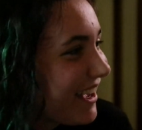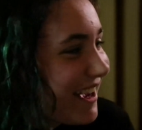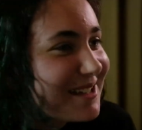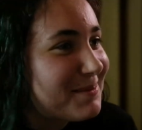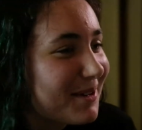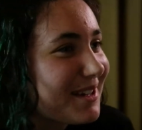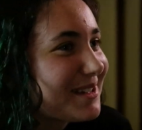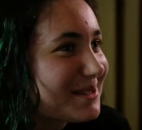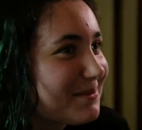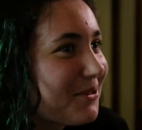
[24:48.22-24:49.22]

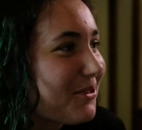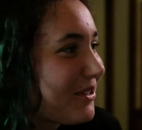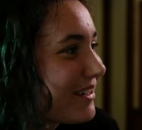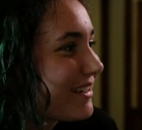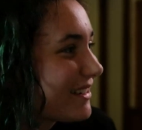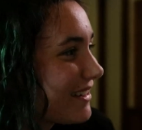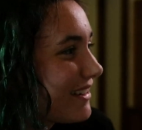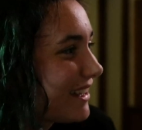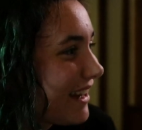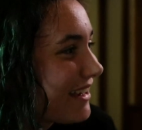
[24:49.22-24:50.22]
experience more and
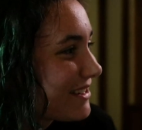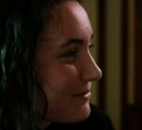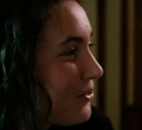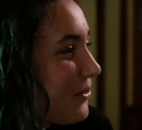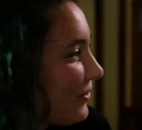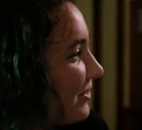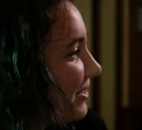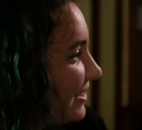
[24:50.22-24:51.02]
connect more.